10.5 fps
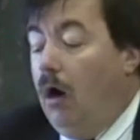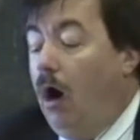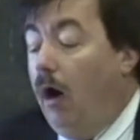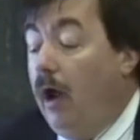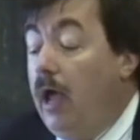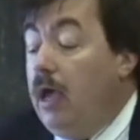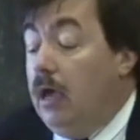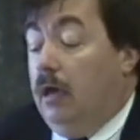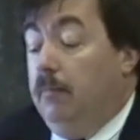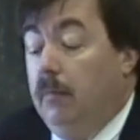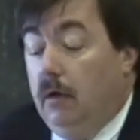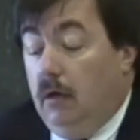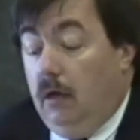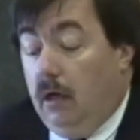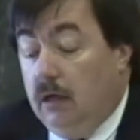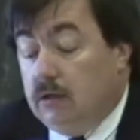Our aim
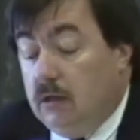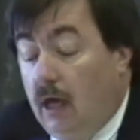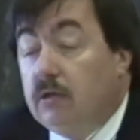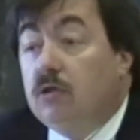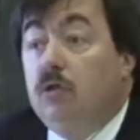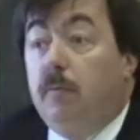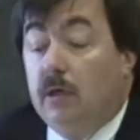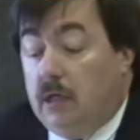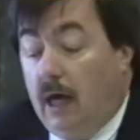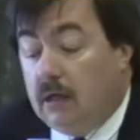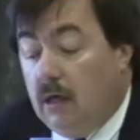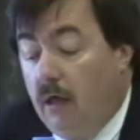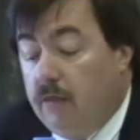is thus to protect